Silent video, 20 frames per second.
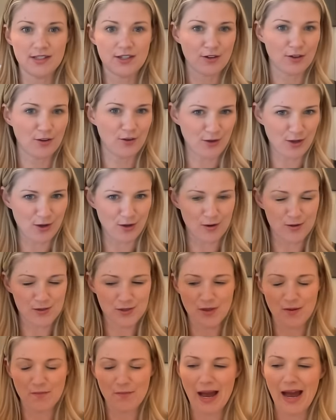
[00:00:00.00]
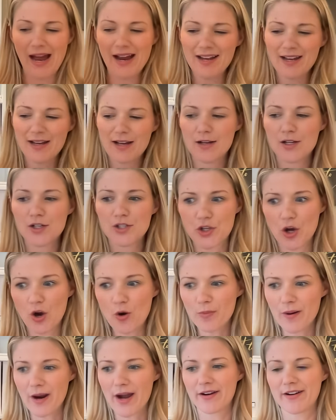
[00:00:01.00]
Her little logo's on the back. So
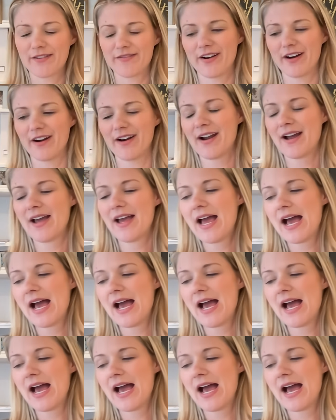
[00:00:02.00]
proud of her.